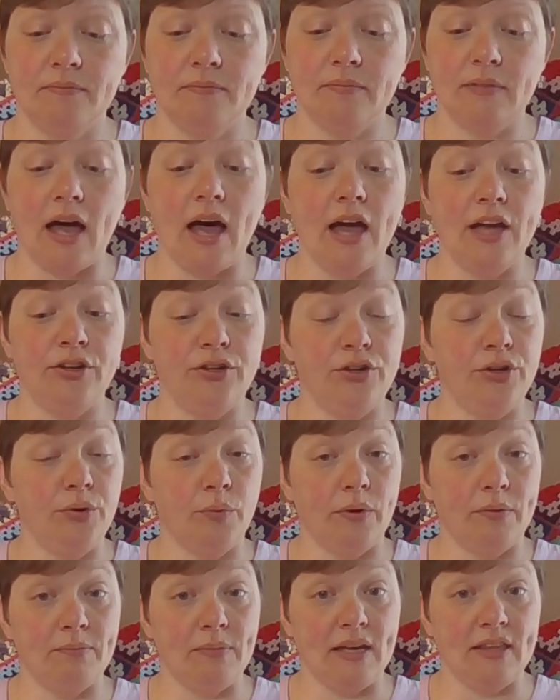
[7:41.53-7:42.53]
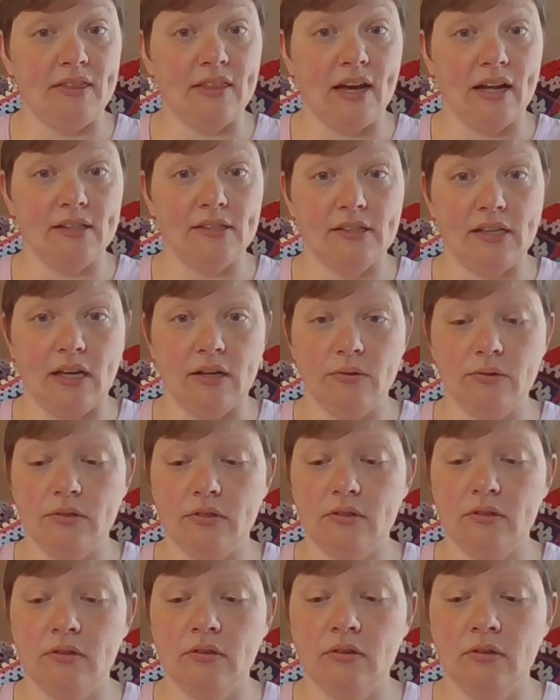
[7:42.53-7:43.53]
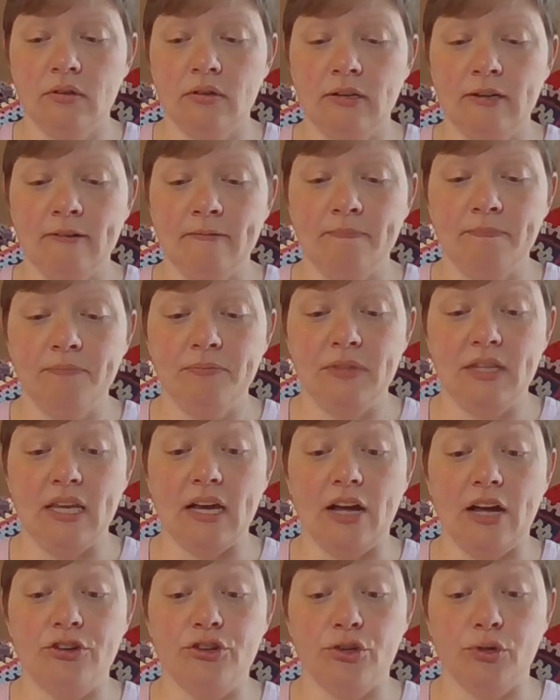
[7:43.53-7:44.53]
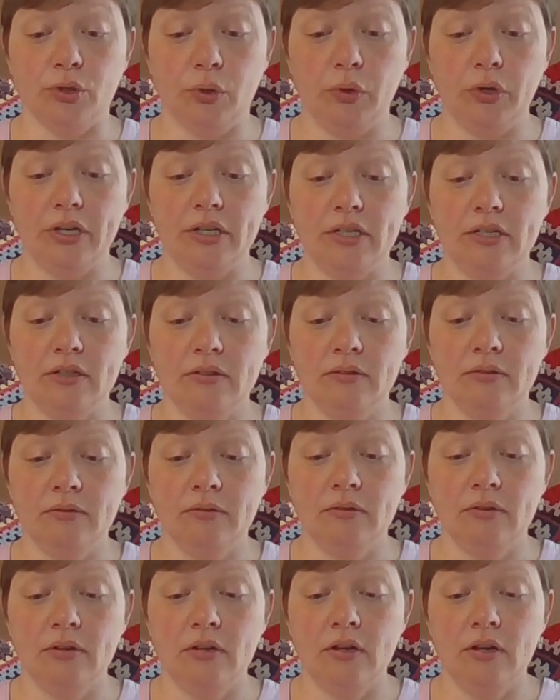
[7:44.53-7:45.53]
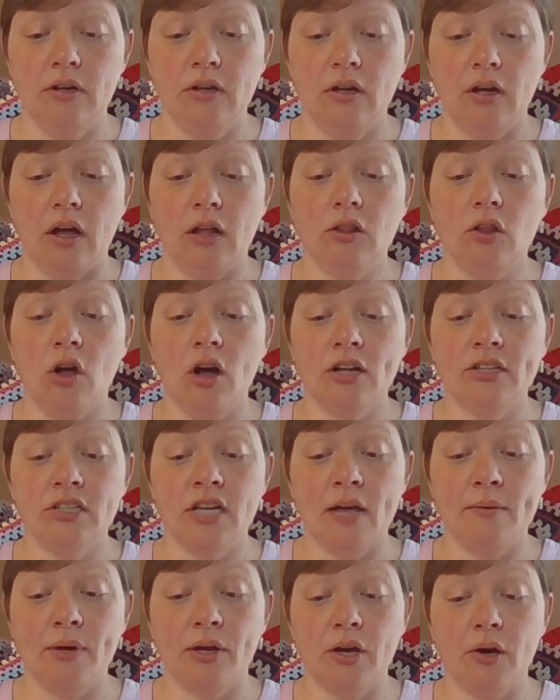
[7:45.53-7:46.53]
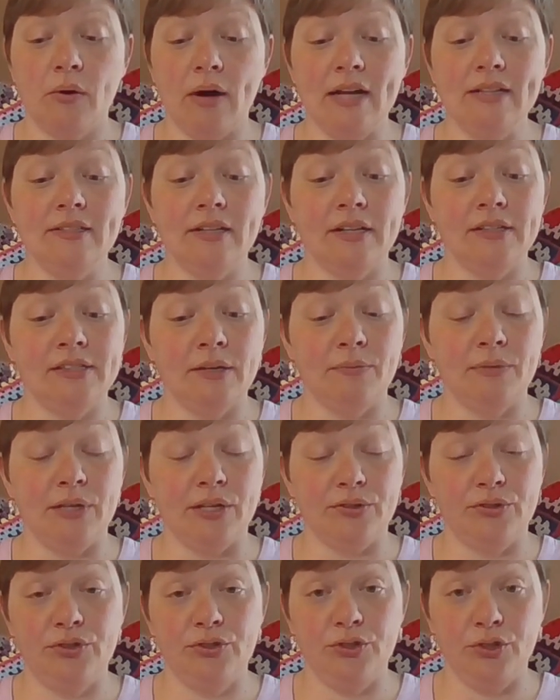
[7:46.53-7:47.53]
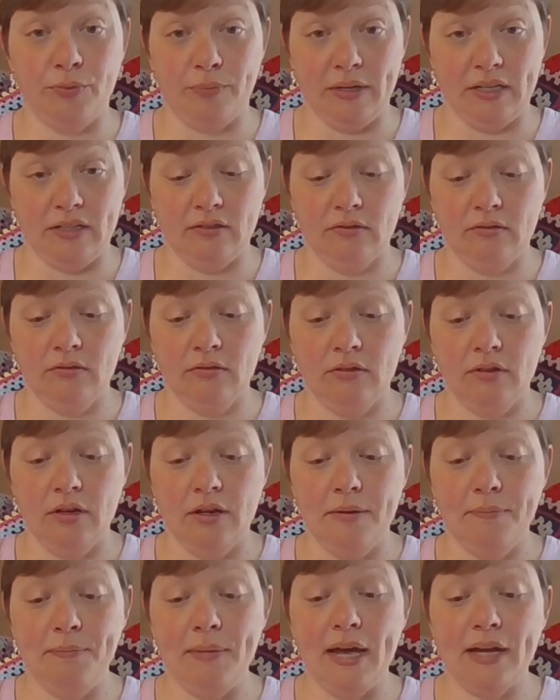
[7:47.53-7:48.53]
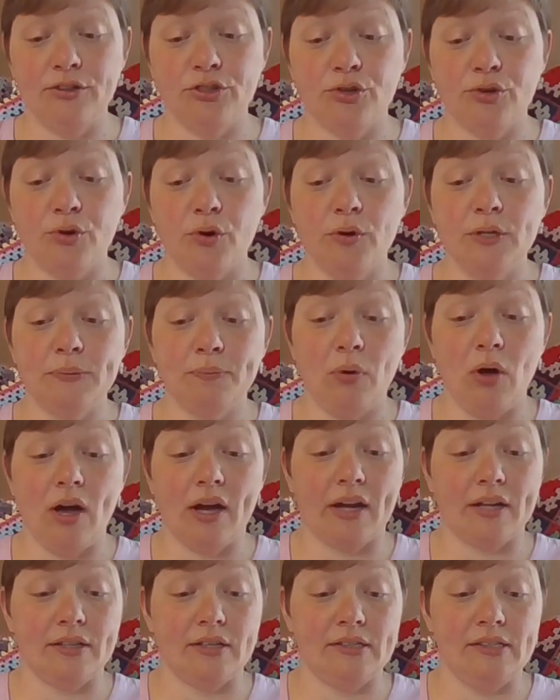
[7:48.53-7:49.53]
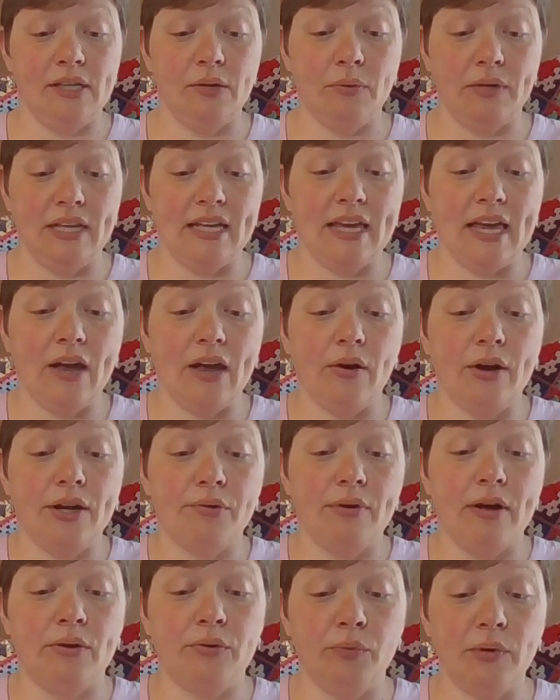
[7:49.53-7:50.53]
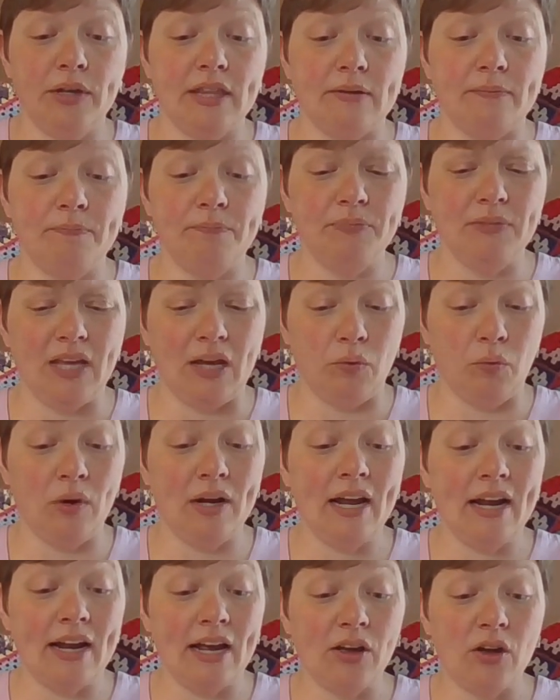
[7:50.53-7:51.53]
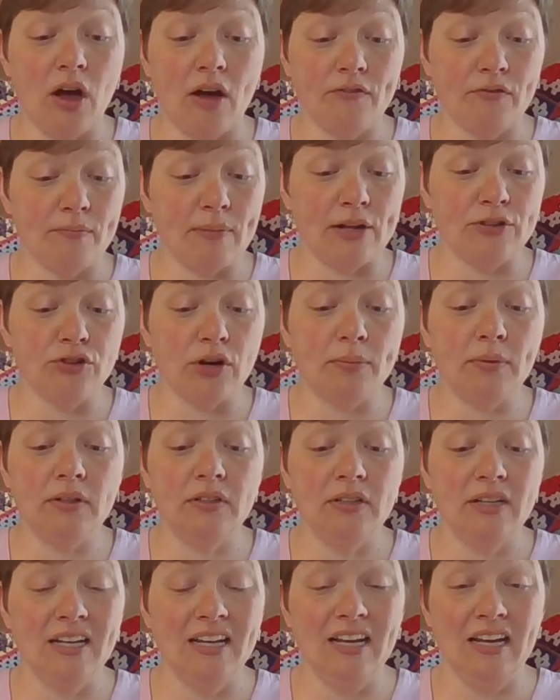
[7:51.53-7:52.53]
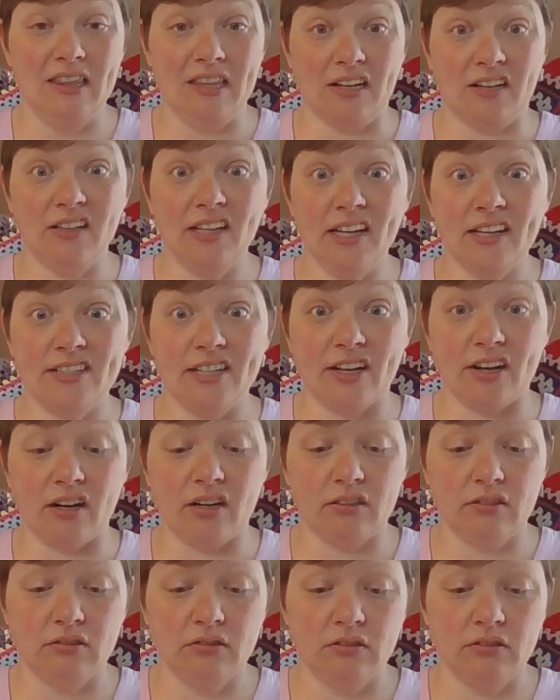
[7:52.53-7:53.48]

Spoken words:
I knew what made that sound. The Underlord. A long time ago, I'd done something stupid. Picked Crow's pocket to see what he carried around with him. And what had I got for my trouble? The click-ticker.